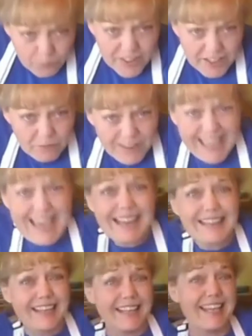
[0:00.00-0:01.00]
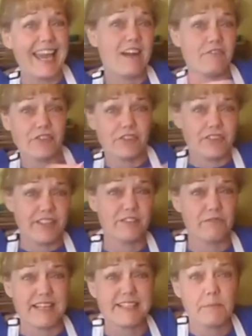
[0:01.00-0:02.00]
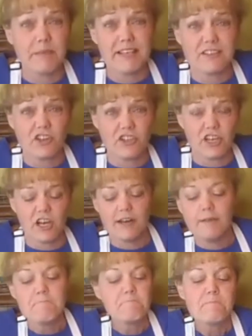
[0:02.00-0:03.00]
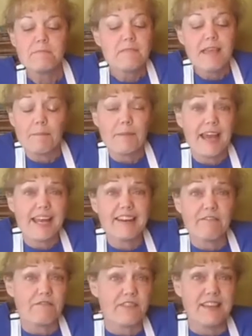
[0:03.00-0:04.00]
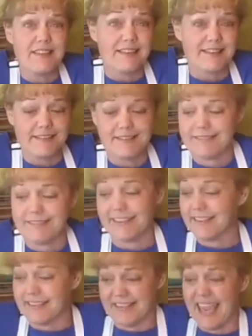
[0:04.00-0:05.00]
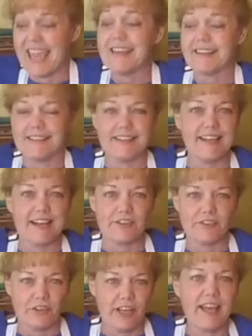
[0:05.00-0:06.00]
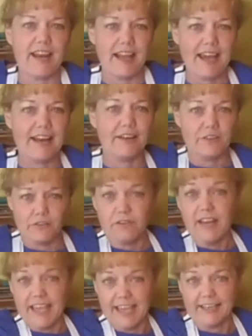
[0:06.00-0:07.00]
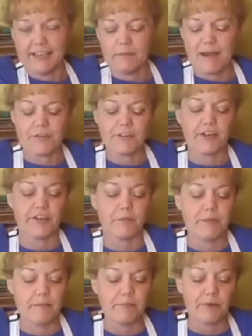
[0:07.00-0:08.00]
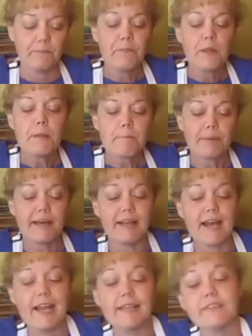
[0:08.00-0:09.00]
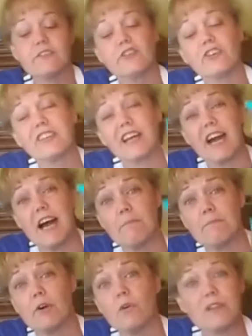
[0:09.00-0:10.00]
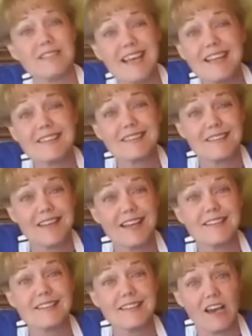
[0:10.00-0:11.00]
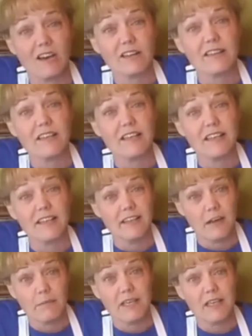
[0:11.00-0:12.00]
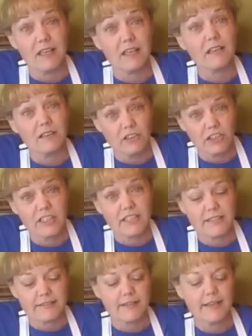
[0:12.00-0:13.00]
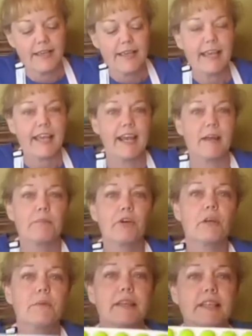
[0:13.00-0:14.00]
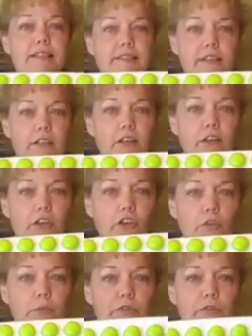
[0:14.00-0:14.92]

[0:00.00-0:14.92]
in reality, after these recipes are done, I mean, I didn't feed those cakes to Dexter. Again, I kind of handed them out to other people. But I took the compote, because that's nice, healthy, yummy goodness. And I put them in these little cubes.